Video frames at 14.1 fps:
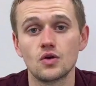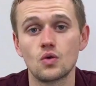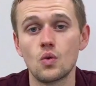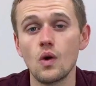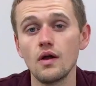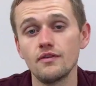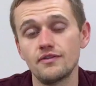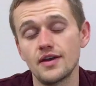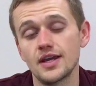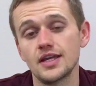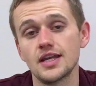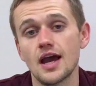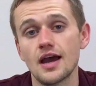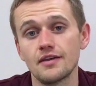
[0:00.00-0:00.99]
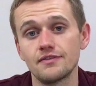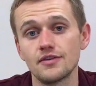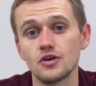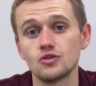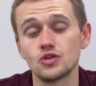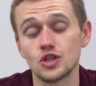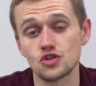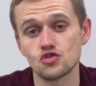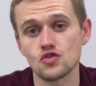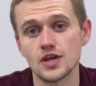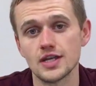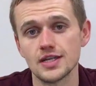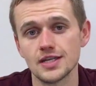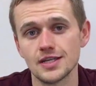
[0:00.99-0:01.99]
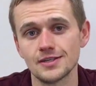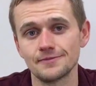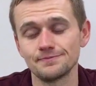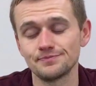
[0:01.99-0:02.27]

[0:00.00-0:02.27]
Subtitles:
qualifying iPhone to trade in.